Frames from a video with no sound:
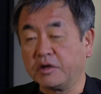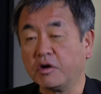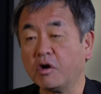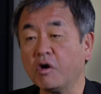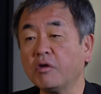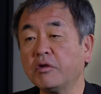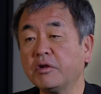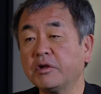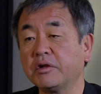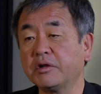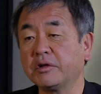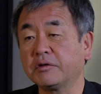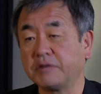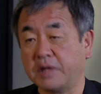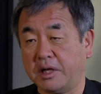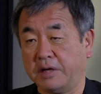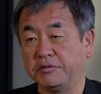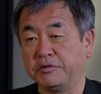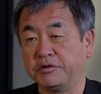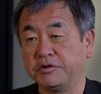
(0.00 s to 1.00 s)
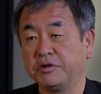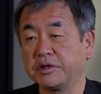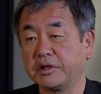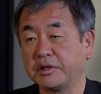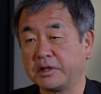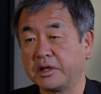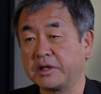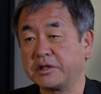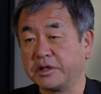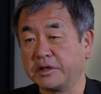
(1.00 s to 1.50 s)
on the ground,
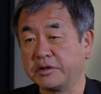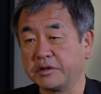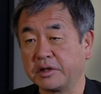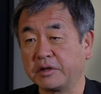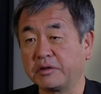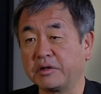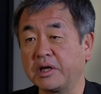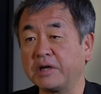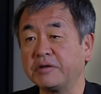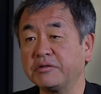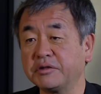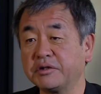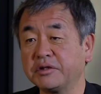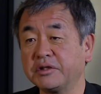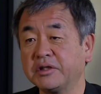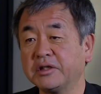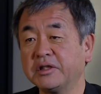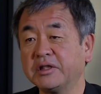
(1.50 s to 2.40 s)
touching the ground.